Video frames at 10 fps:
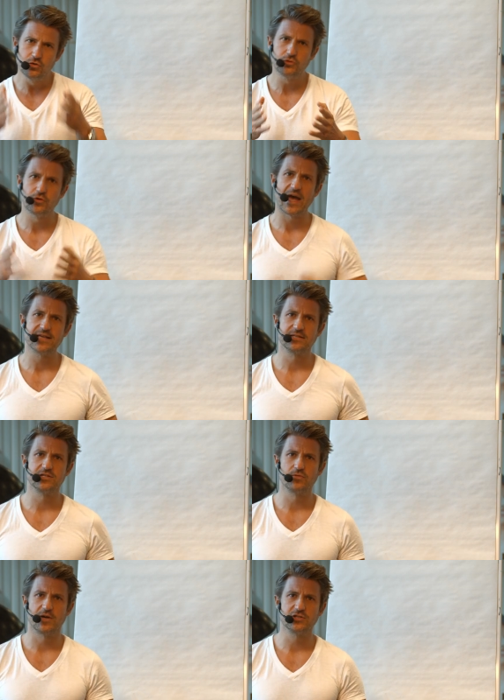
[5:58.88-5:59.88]
to ask this
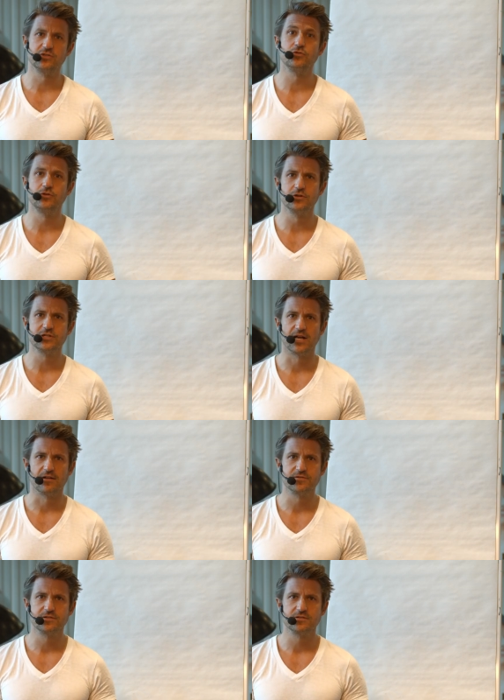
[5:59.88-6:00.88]
question to
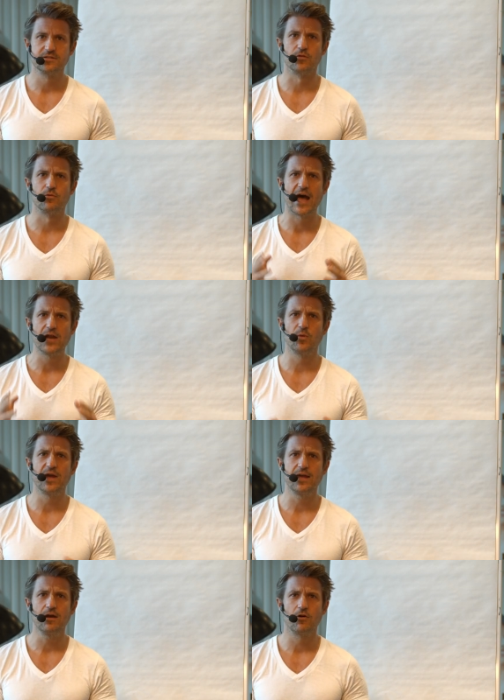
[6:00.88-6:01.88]
yourselves, the right
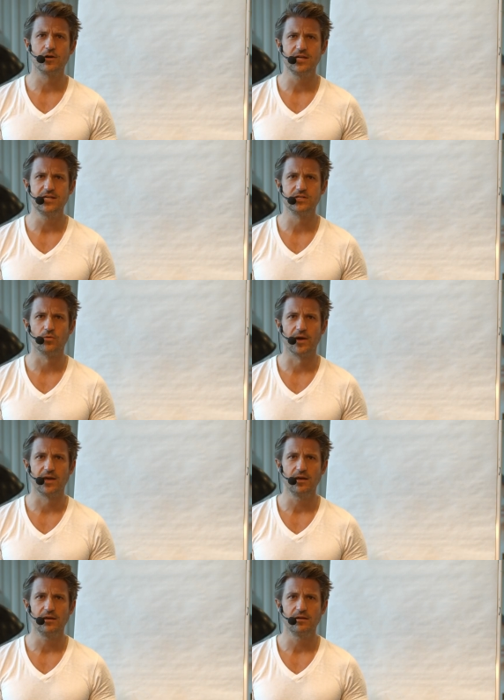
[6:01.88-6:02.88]
way or the easy way.